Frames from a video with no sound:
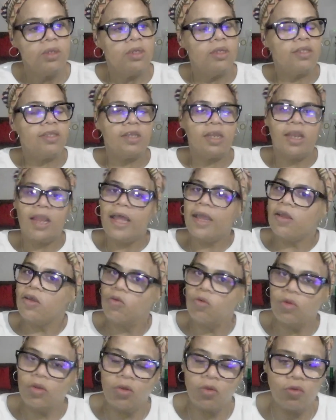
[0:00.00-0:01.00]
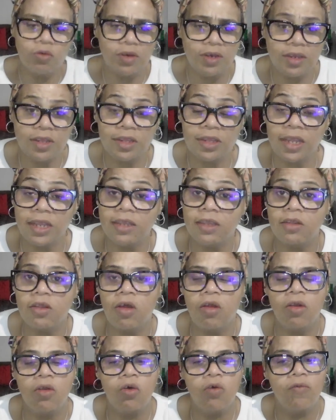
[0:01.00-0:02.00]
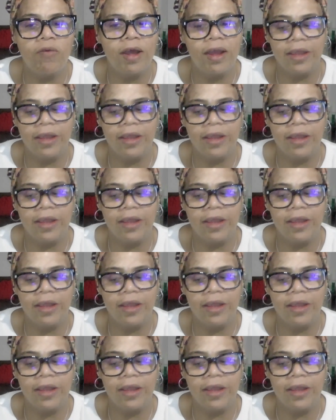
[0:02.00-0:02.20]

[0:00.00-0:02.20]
It's a lot going on in the States all over.